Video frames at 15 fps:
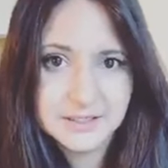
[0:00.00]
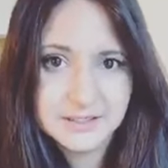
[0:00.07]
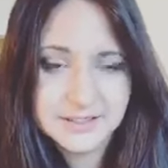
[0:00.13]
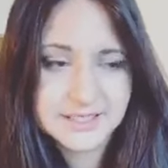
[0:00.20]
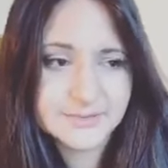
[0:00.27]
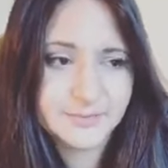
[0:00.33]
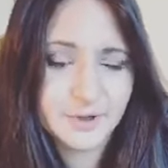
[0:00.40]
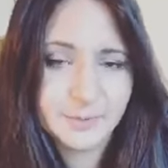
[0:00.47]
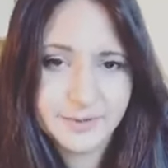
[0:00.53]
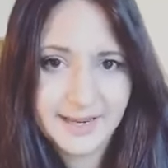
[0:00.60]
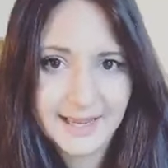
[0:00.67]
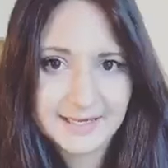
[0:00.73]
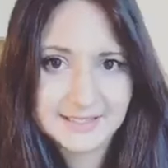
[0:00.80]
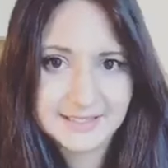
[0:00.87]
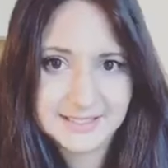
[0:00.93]
these
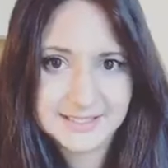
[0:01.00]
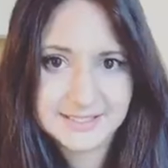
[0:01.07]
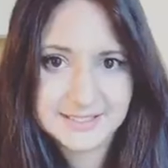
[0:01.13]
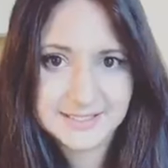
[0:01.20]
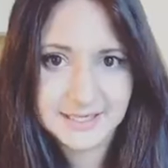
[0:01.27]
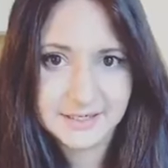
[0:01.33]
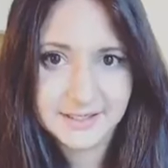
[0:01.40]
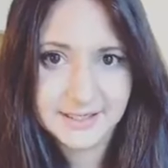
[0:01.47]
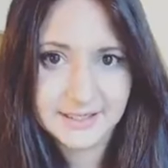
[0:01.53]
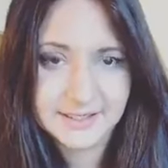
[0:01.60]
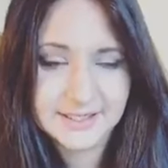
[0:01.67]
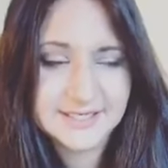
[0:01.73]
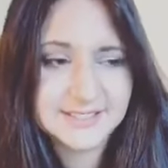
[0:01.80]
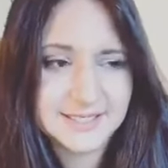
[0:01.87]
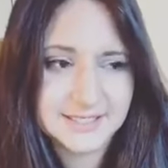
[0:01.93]
propagandists out there,
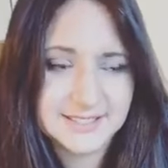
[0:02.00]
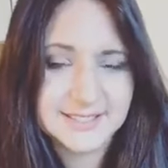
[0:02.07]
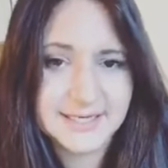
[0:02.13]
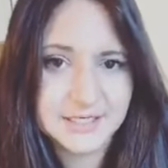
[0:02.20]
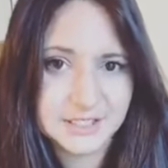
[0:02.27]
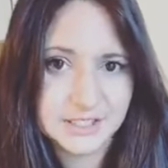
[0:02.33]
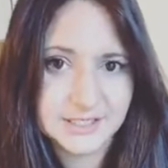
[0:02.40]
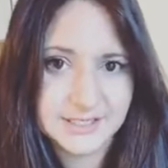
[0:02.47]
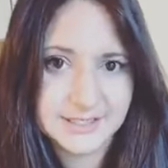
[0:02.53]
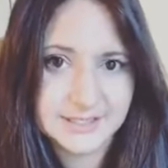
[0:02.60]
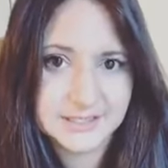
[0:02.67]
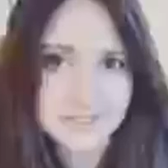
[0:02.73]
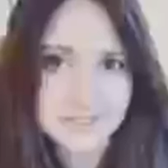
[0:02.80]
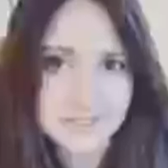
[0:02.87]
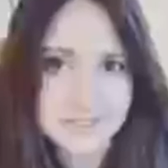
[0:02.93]
these
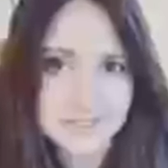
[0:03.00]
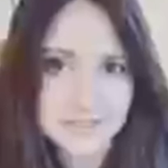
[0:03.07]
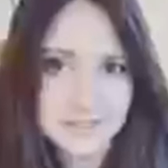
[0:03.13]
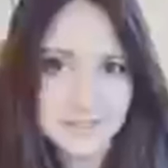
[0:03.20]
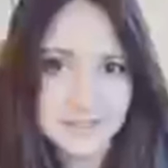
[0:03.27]
sensationalists.